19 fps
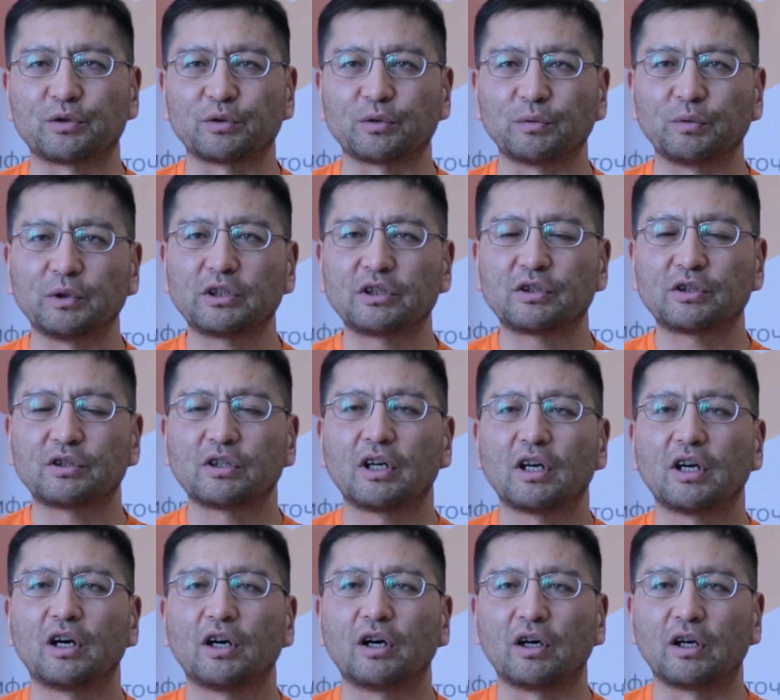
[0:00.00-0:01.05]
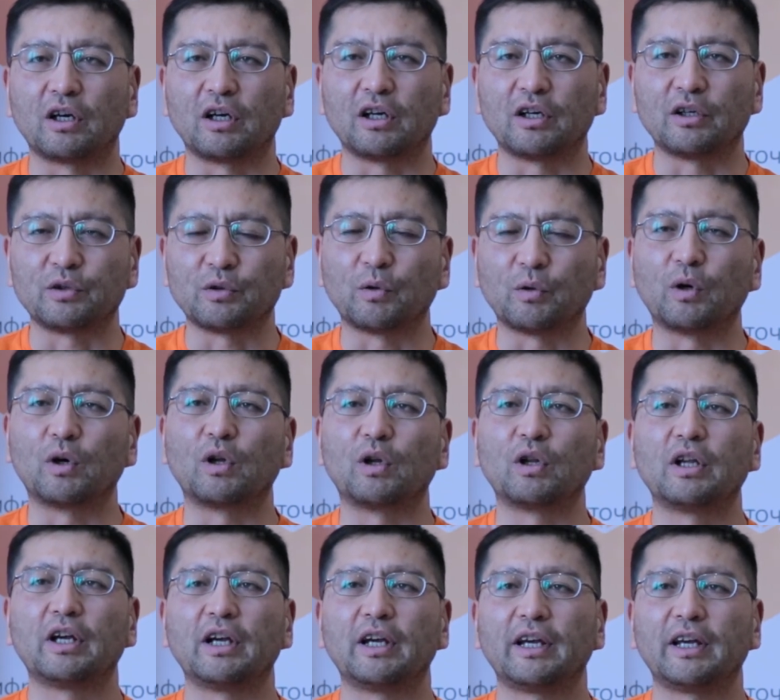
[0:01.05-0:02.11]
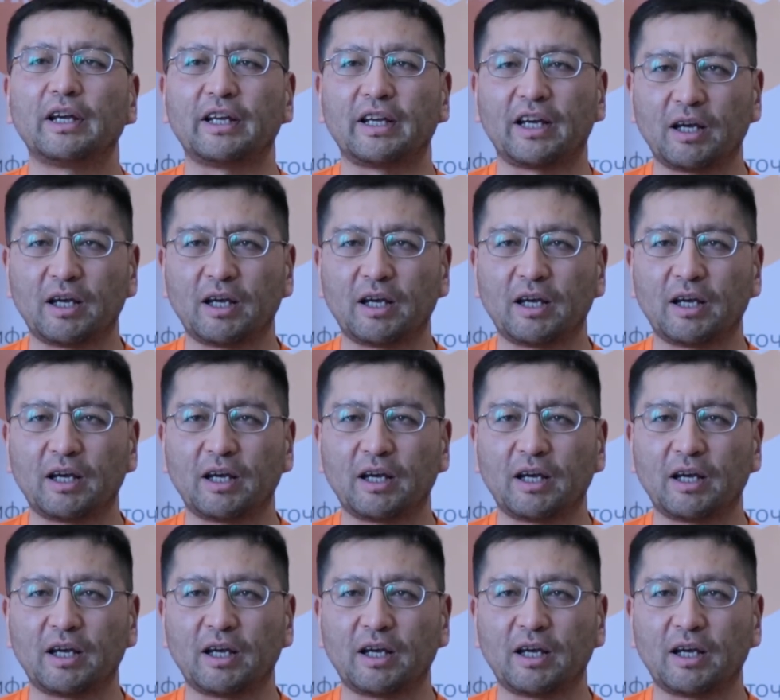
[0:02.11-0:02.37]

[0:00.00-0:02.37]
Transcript: to wish you all a